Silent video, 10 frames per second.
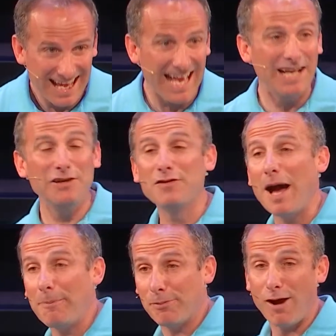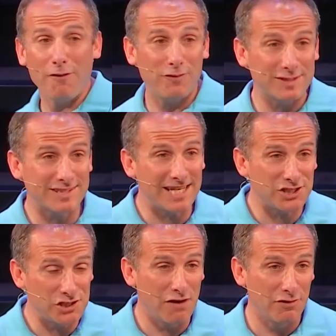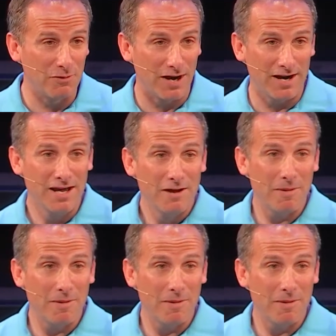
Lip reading: and you've got prophets stationed everywhere.